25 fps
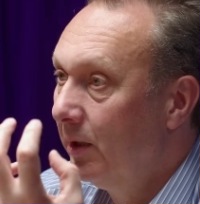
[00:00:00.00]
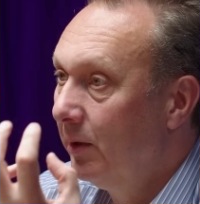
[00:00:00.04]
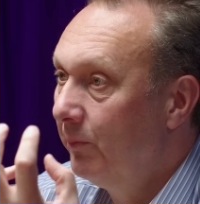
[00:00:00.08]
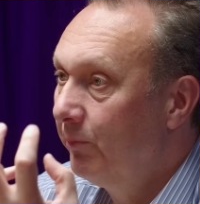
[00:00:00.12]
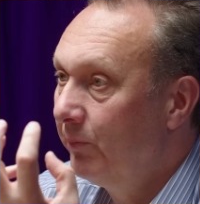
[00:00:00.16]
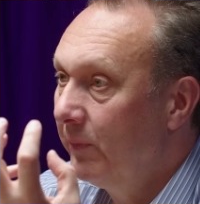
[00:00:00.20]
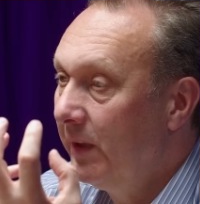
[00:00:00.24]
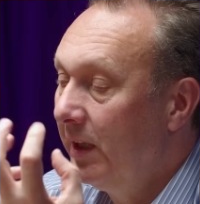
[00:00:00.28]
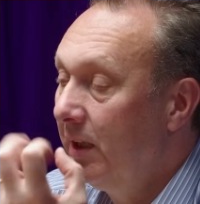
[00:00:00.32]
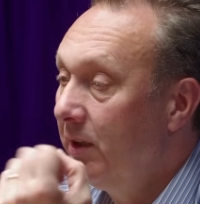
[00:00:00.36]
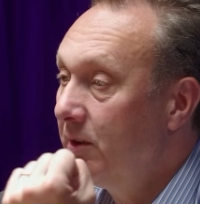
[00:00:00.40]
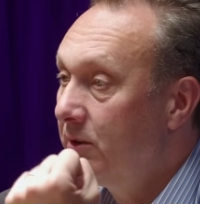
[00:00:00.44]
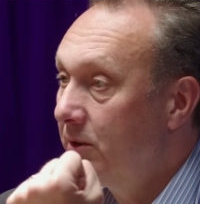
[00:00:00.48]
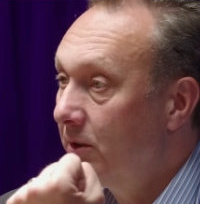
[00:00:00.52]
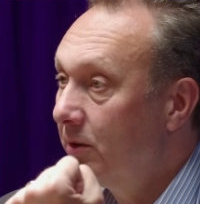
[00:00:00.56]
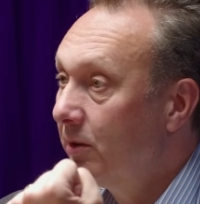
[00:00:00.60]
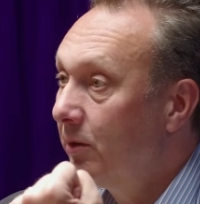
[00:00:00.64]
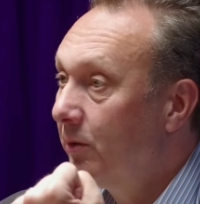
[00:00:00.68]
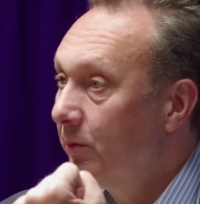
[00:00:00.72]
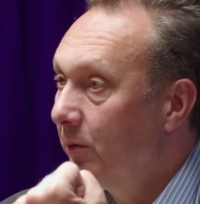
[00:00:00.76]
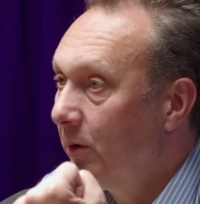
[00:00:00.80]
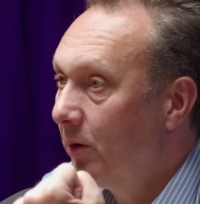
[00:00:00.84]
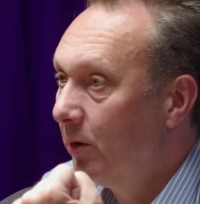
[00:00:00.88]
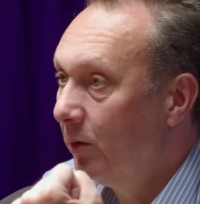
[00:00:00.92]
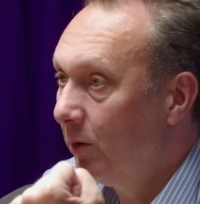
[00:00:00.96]
nature
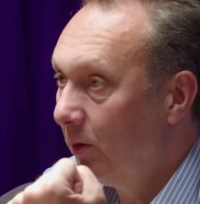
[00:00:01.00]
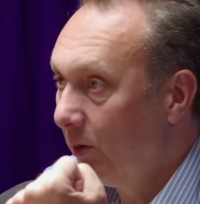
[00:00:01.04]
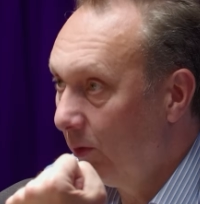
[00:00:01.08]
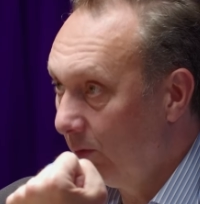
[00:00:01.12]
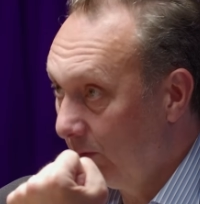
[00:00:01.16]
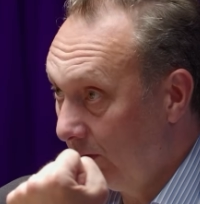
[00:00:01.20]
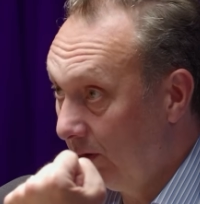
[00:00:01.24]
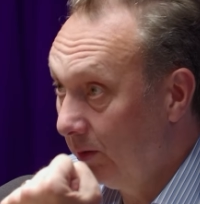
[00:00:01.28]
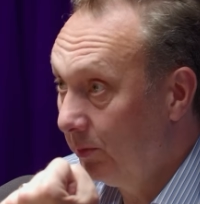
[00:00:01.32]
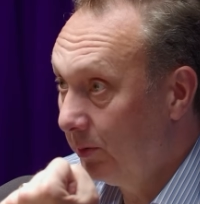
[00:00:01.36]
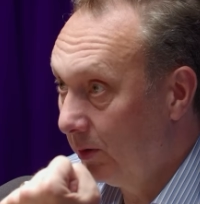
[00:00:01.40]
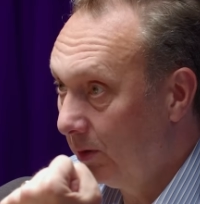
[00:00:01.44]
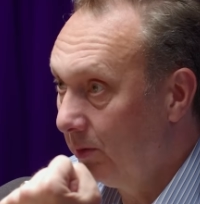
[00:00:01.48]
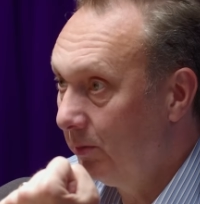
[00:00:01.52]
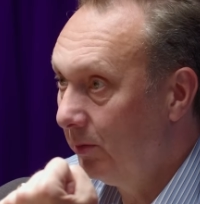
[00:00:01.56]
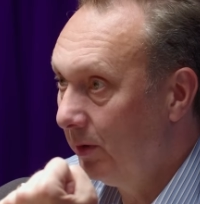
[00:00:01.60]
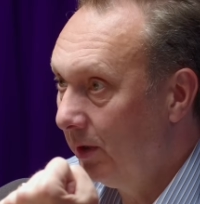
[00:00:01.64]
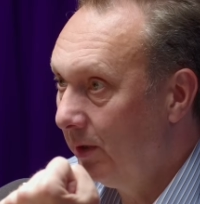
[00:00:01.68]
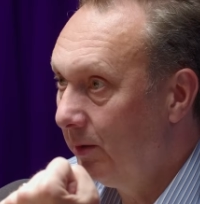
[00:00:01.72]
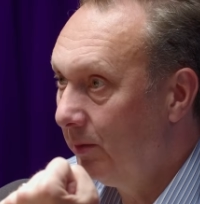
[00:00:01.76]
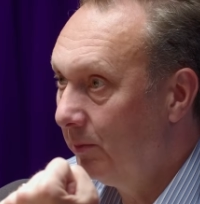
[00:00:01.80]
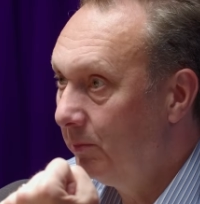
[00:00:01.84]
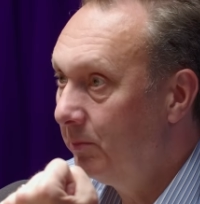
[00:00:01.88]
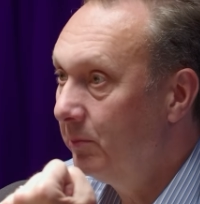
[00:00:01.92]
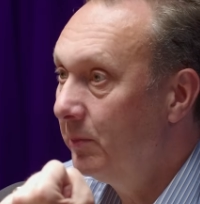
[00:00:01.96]
of the
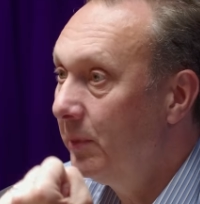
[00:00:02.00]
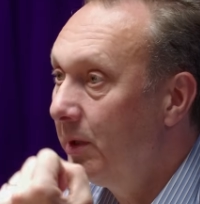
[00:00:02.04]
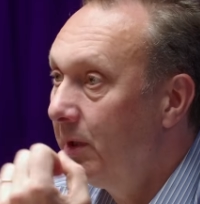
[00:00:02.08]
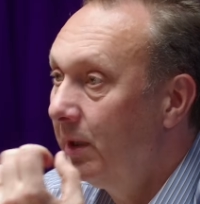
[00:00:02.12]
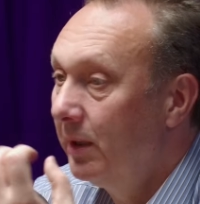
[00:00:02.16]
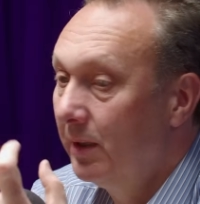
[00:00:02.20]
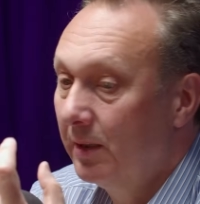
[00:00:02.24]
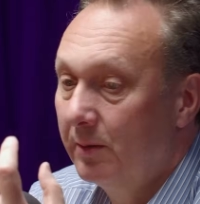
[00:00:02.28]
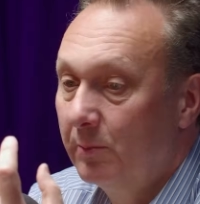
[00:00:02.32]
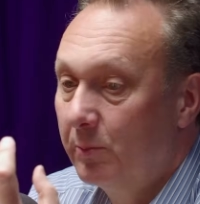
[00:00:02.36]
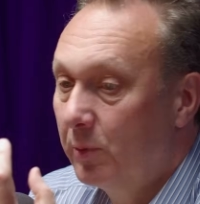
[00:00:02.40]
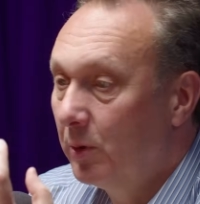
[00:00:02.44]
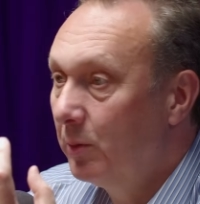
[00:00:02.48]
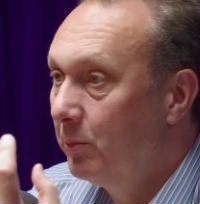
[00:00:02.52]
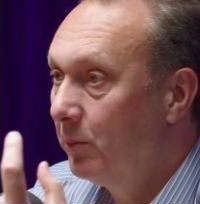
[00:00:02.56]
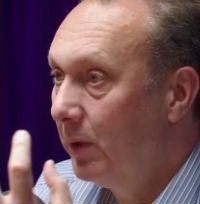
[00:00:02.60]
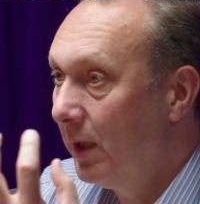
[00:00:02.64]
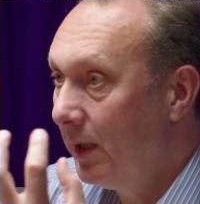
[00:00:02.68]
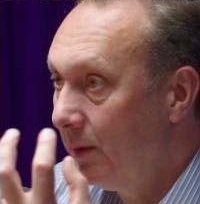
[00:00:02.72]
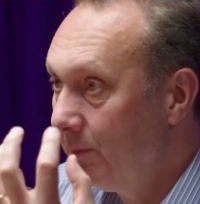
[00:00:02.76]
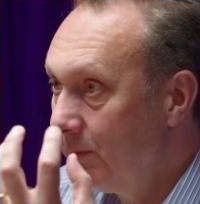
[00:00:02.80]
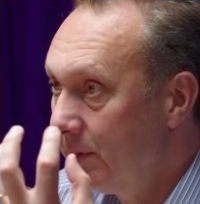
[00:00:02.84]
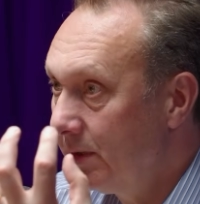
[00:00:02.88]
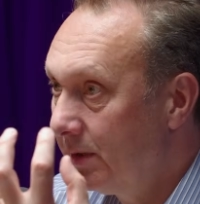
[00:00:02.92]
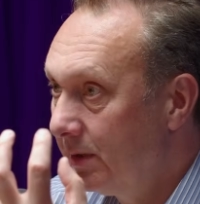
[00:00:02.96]
problem and
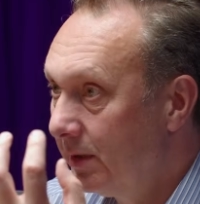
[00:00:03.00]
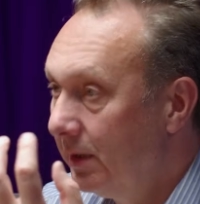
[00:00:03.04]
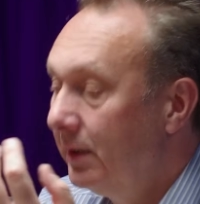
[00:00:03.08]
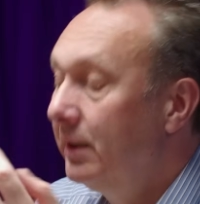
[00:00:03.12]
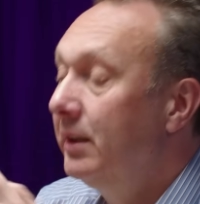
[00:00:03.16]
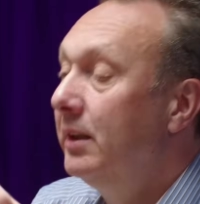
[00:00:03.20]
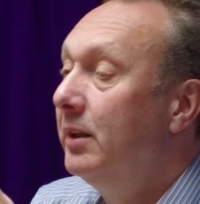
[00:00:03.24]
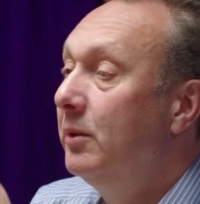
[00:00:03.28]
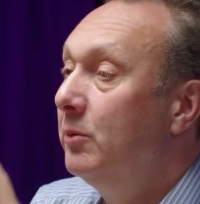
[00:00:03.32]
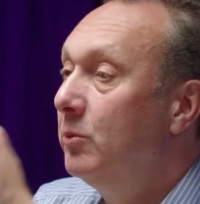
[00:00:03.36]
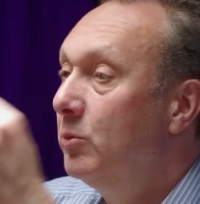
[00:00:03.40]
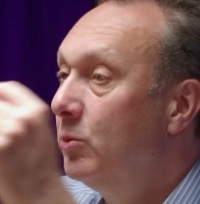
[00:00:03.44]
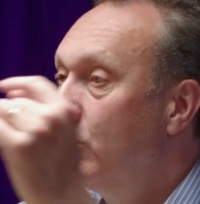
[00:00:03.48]
problems, yeah, in